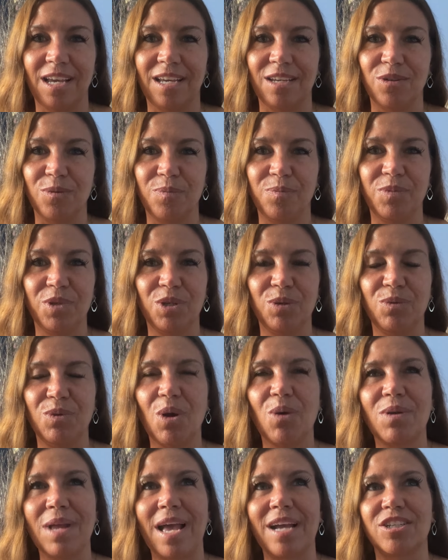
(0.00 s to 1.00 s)
You, you
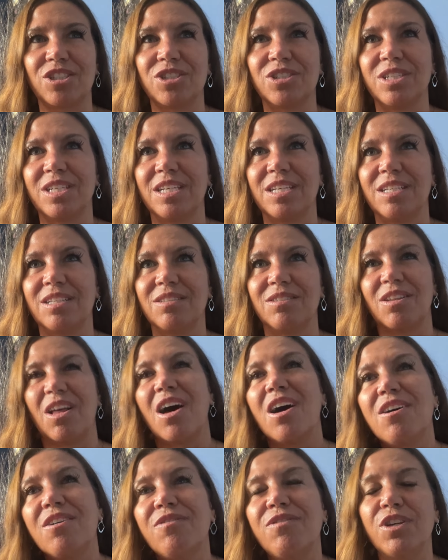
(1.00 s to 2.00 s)
don't actually
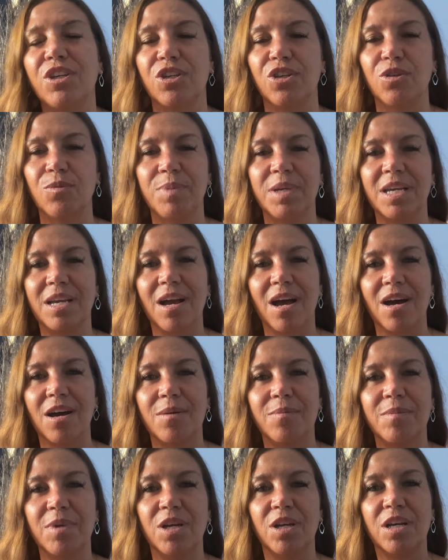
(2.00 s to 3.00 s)
love, you
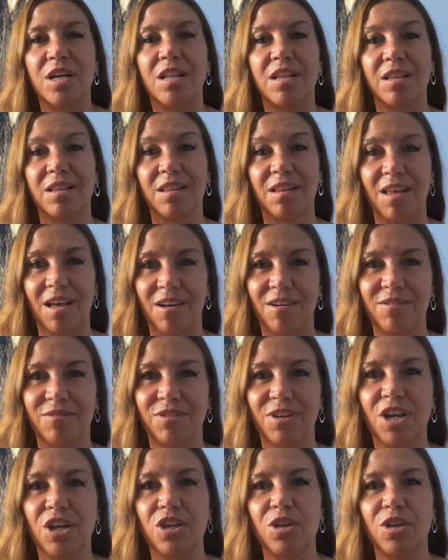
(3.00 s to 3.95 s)
become love.